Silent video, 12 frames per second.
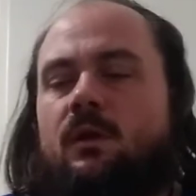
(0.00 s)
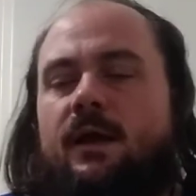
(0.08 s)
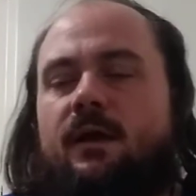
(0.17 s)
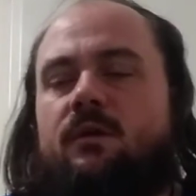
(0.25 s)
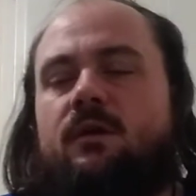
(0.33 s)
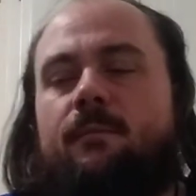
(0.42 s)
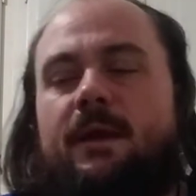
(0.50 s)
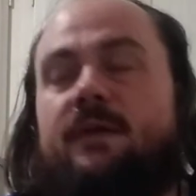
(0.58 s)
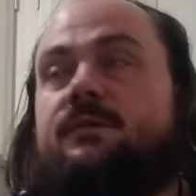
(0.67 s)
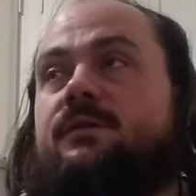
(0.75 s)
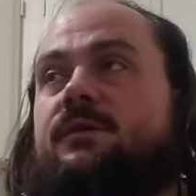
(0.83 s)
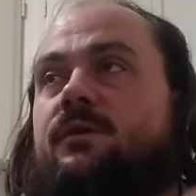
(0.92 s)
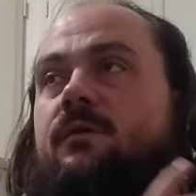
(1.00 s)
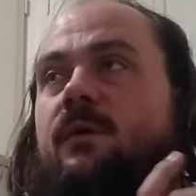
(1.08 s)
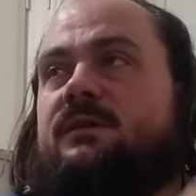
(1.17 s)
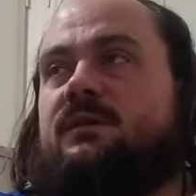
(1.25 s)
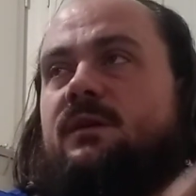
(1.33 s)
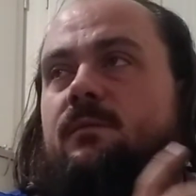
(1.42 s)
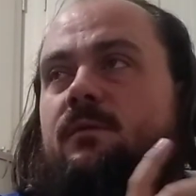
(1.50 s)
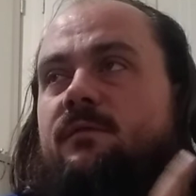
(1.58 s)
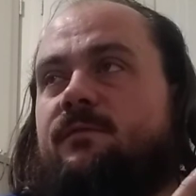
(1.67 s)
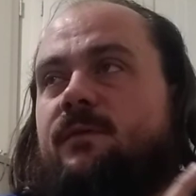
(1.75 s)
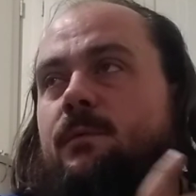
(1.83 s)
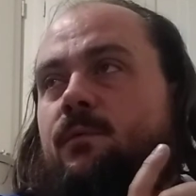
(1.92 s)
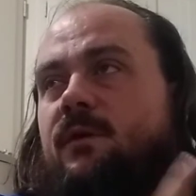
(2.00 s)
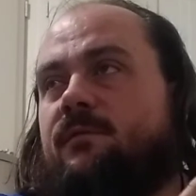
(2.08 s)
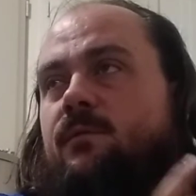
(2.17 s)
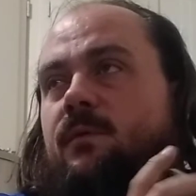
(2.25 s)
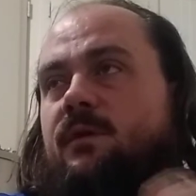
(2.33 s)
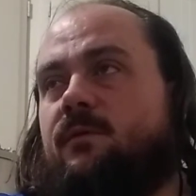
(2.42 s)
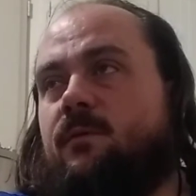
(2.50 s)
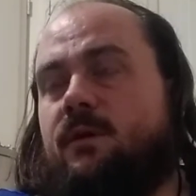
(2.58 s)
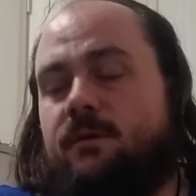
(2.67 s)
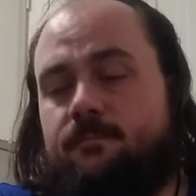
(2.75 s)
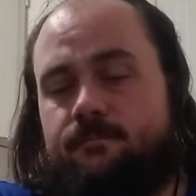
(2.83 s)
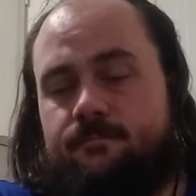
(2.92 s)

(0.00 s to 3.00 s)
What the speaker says: Outcome. Answer to your question, Libra, in February of 2020.